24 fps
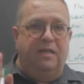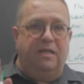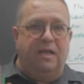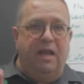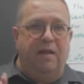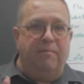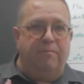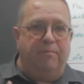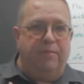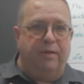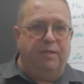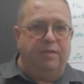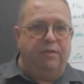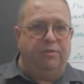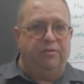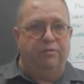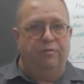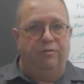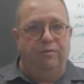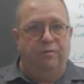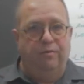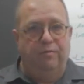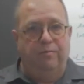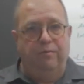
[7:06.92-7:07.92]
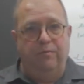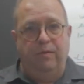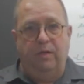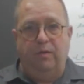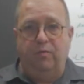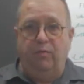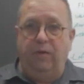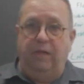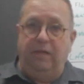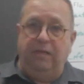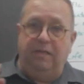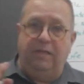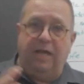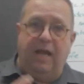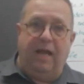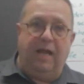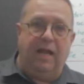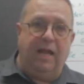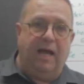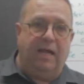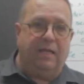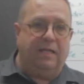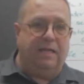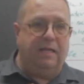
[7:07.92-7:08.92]
in the temperature between
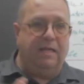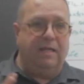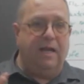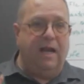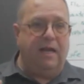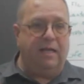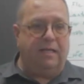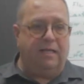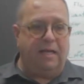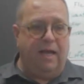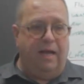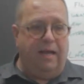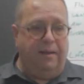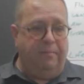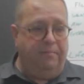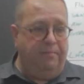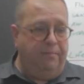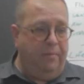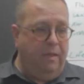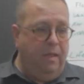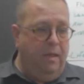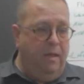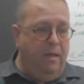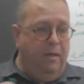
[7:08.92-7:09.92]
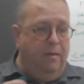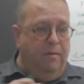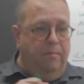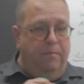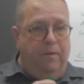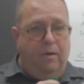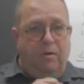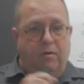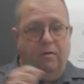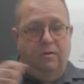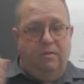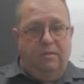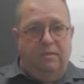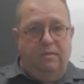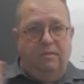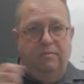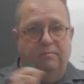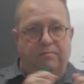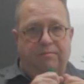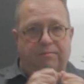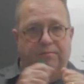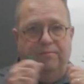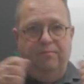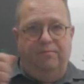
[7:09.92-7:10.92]
daylight and nighttime,
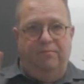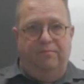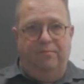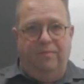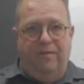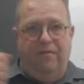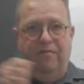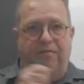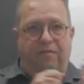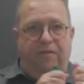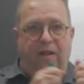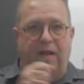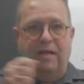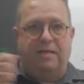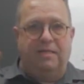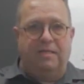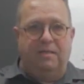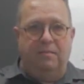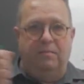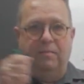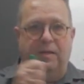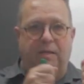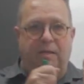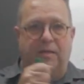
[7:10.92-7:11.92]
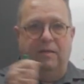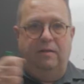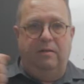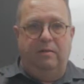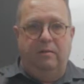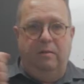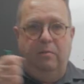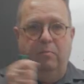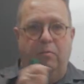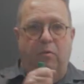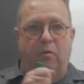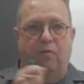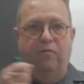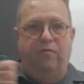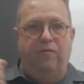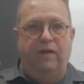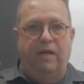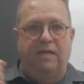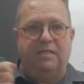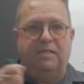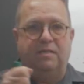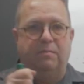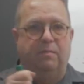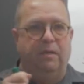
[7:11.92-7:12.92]
because the more
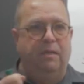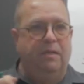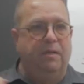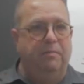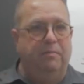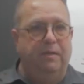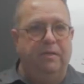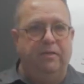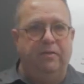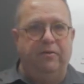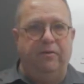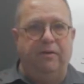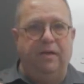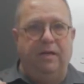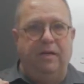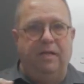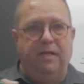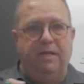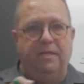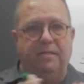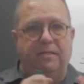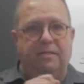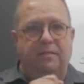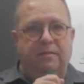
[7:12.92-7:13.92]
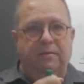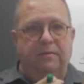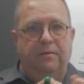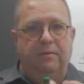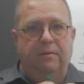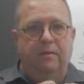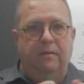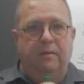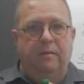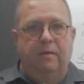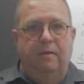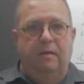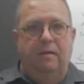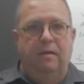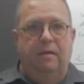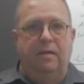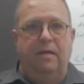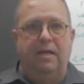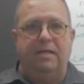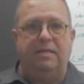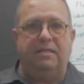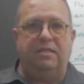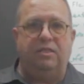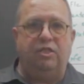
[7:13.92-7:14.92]
flexible the material is,
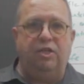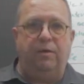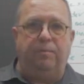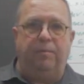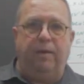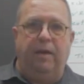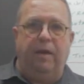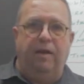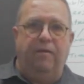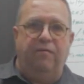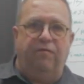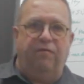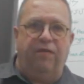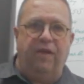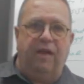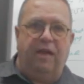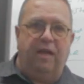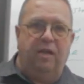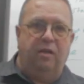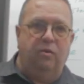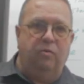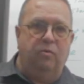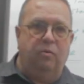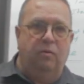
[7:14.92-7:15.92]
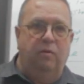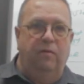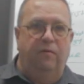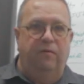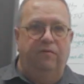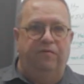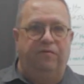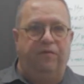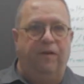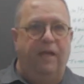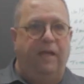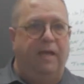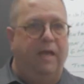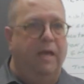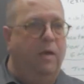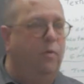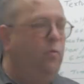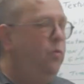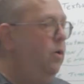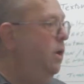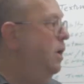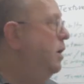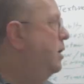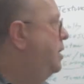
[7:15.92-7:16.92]
less chipping and flaking
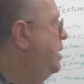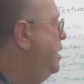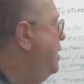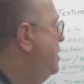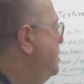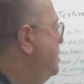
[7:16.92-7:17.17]
will